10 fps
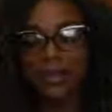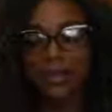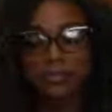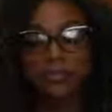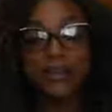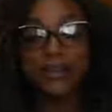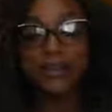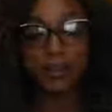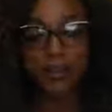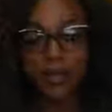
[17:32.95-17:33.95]
It was
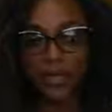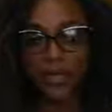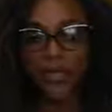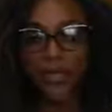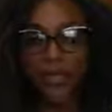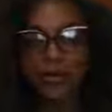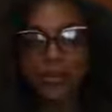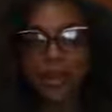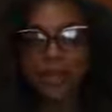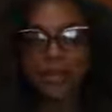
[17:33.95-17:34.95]
very quick,
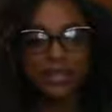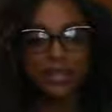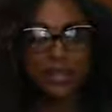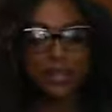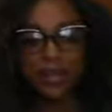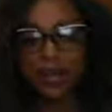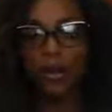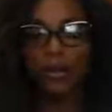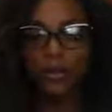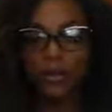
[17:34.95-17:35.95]
And then like they're
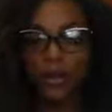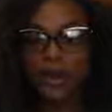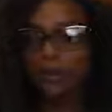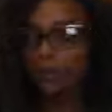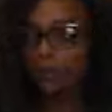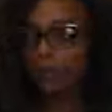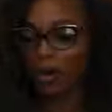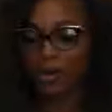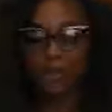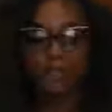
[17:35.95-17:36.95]
all coming out and we're
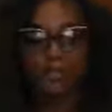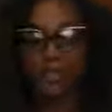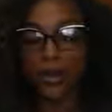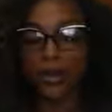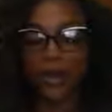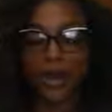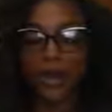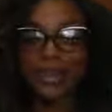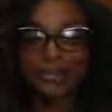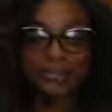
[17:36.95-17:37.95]
walking. So
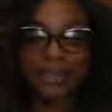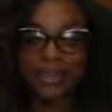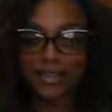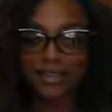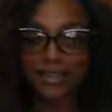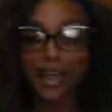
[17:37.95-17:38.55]
I didn't say anything.